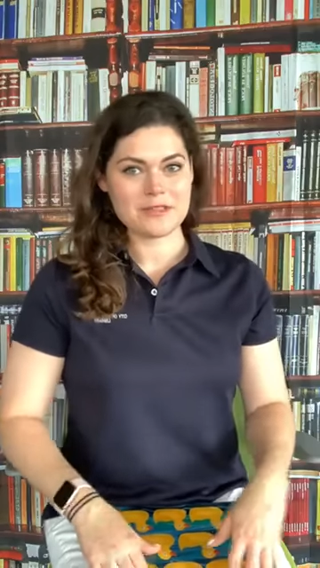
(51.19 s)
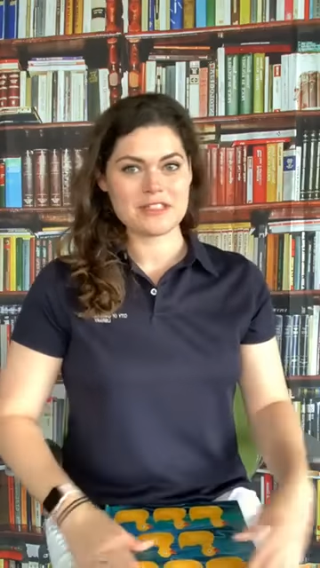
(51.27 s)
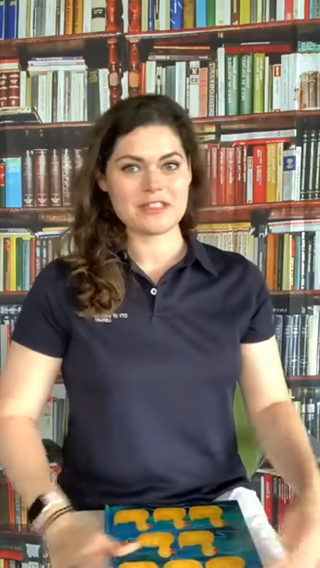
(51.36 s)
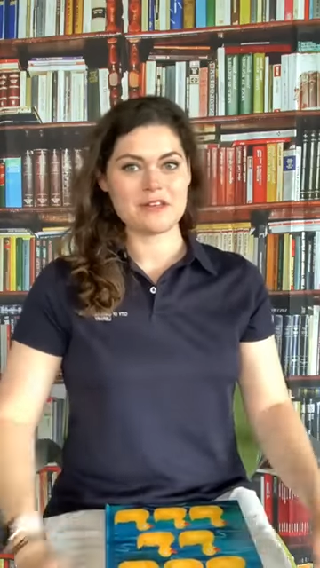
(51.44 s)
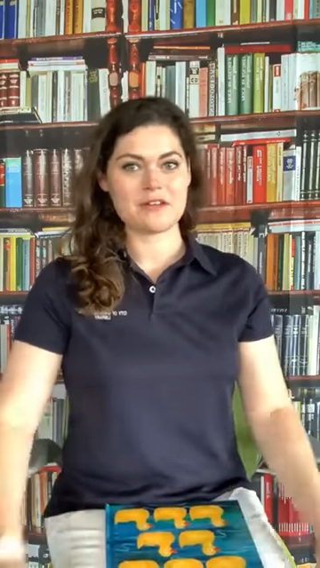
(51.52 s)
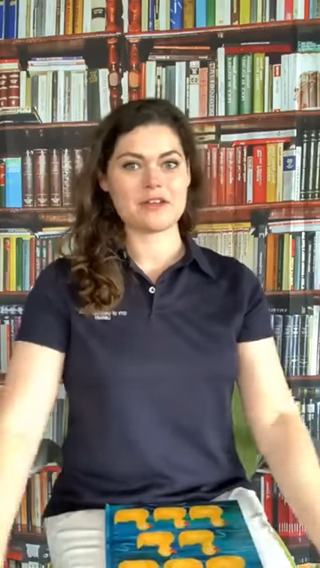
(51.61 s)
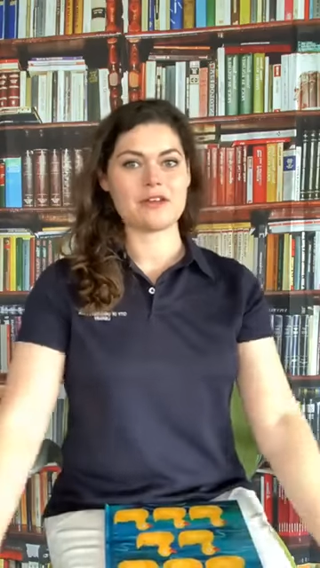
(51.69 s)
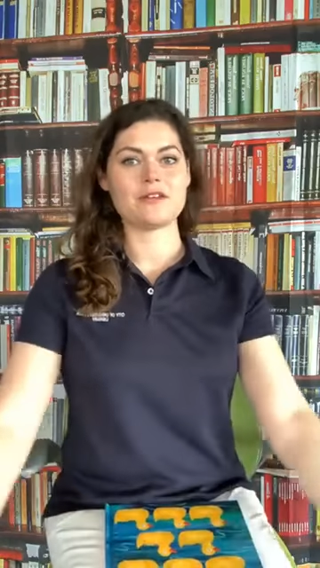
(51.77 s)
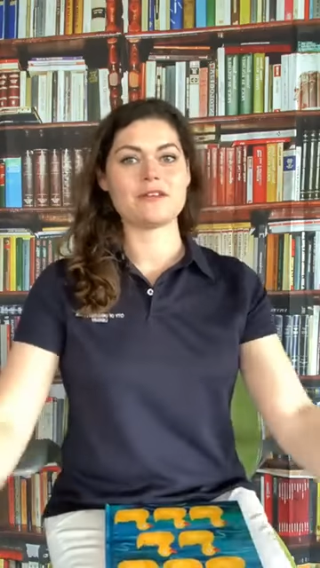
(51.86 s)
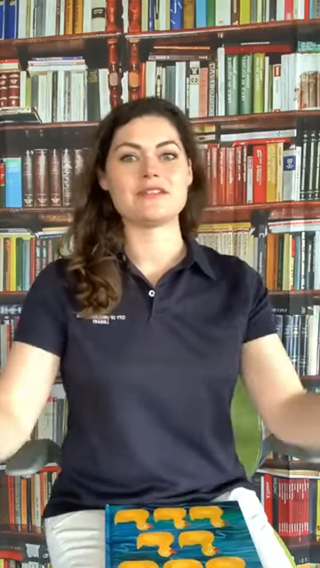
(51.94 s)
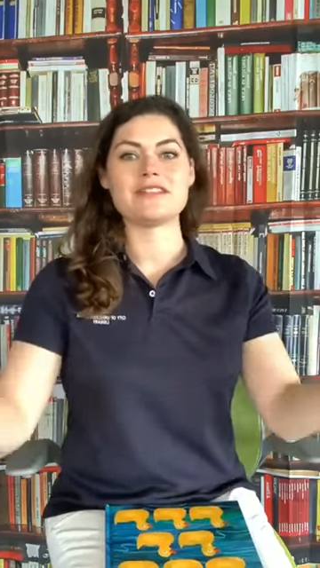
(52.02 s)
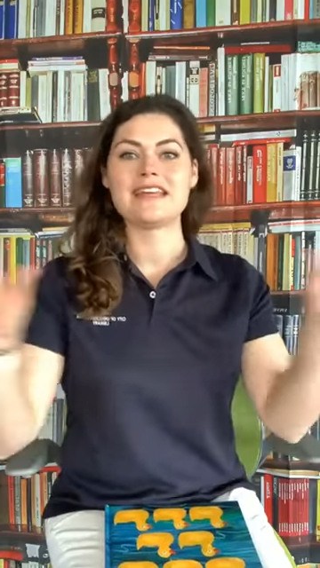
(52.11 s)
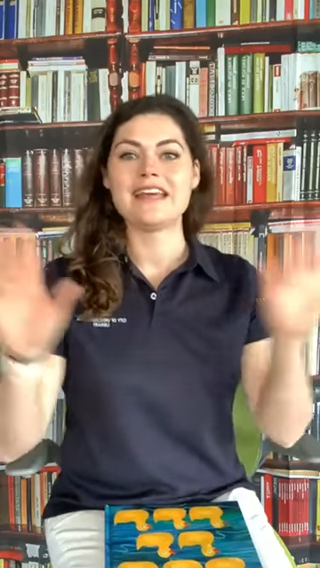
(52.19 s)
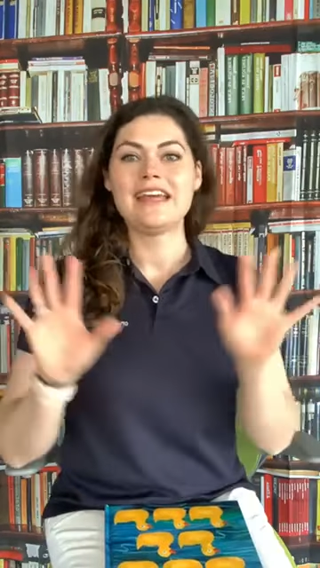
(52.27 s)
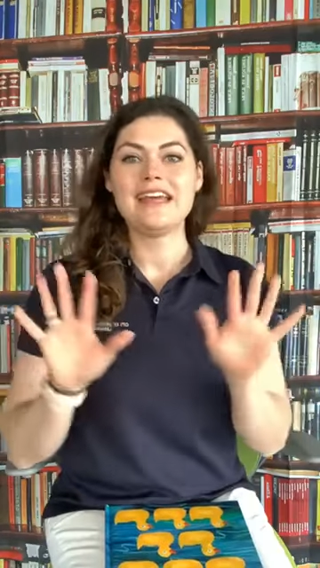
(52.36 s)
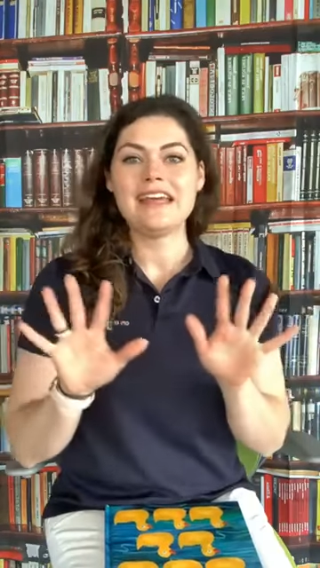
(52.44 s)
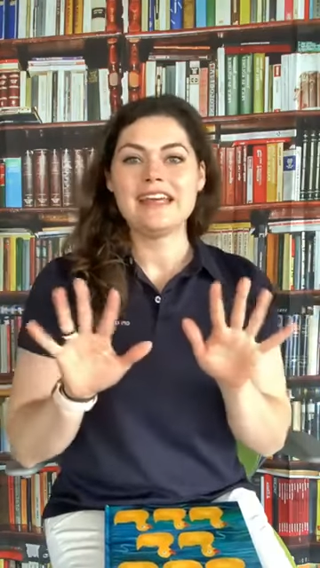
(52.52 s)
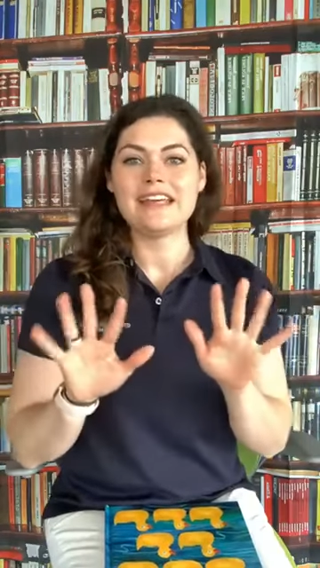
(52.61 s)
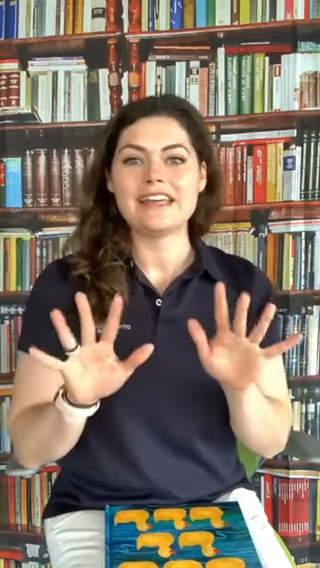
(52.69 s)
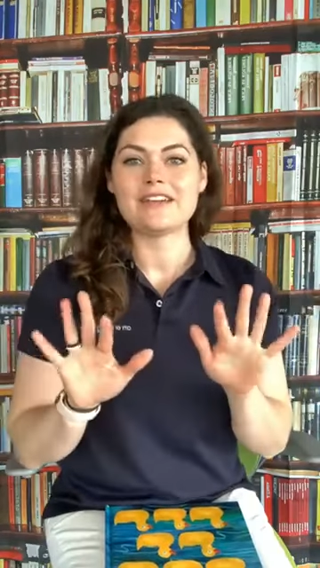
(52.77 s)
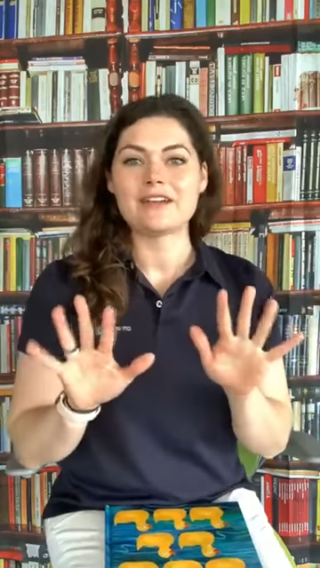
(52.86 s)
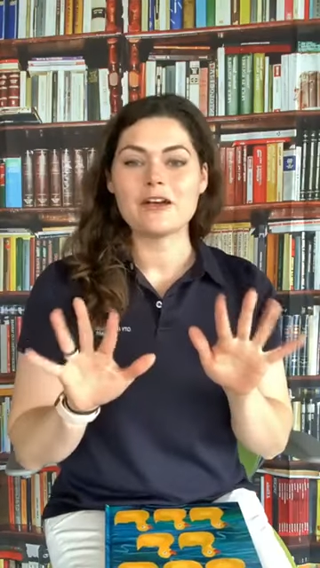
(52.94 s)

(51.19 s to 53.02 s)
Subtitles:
So it goes, here